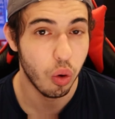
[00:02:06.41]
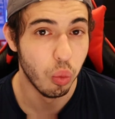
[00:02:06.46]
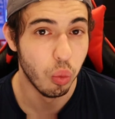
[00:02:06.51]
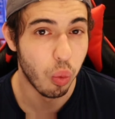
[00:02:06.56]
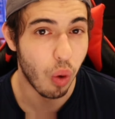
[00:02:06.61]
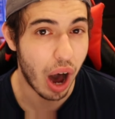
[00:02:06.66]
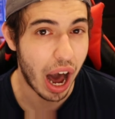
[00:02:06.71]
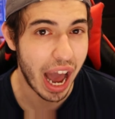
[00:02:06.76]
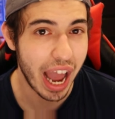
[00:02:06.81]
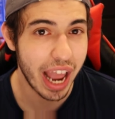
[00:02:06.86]

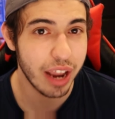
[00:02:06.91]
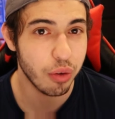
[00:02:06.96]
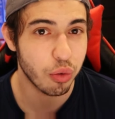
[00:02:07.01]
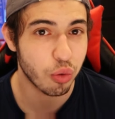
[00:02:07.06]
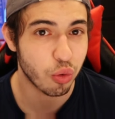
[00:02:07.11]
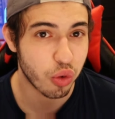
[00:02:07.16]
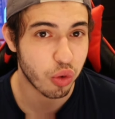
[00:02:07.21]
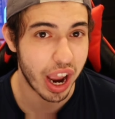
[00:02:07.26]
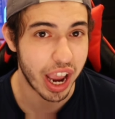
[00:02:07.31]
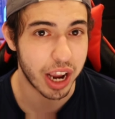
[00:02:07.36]
why
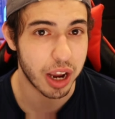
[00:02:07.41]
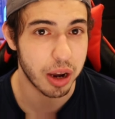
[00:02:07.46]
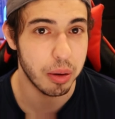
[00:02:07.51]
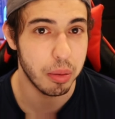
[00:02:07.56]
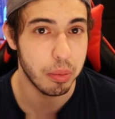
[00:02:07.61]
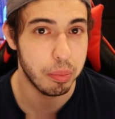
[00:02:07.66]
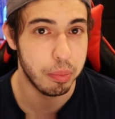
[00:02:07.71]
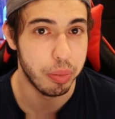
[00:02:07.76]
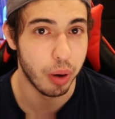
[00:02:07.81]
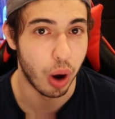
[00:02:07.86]
Rick
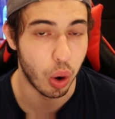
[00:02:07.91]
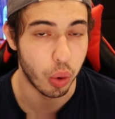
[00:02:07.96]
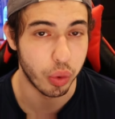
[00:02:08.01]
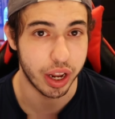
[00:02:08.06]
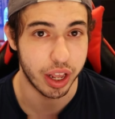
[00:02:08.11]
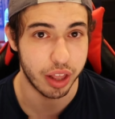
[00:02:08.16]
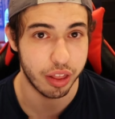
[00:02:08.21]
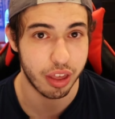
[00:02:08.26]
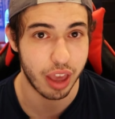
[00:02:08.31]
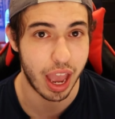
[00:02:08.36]
Bowness?